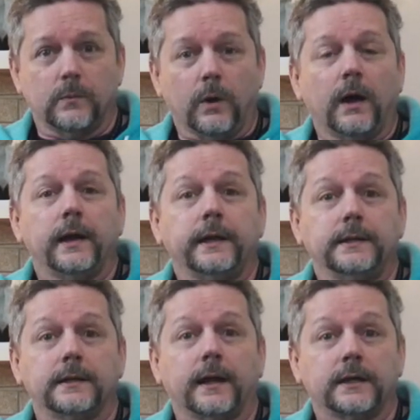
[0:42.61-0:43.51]
Why
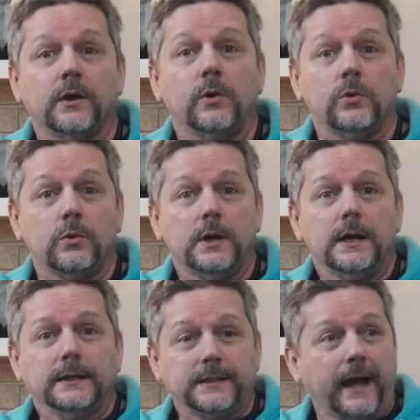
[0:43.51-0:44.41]
did I go
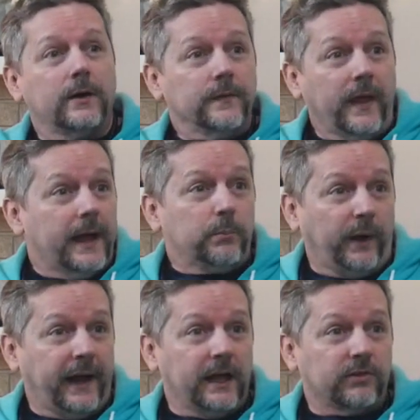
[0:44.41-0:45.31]
down that
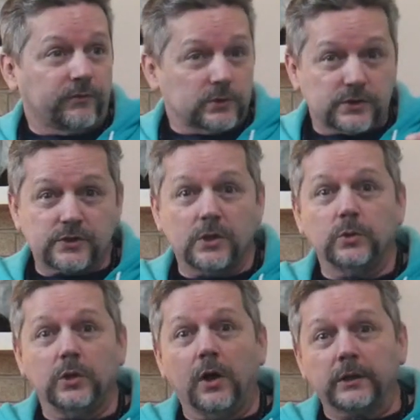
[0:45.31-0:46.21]
path for so
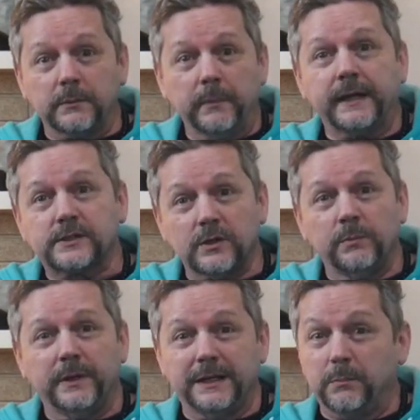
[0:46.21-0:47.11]
long and make so
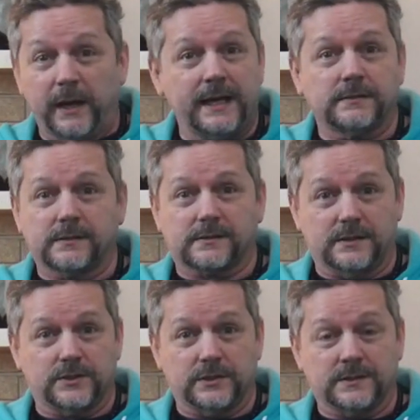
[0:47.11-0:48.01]
many bad
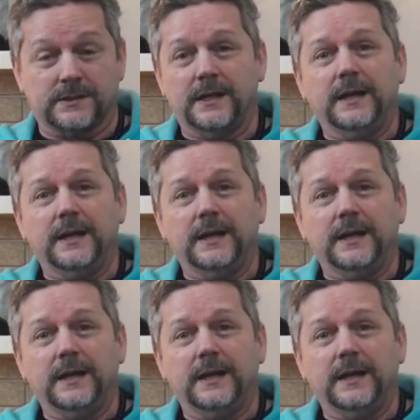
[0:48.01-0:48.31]
decisions?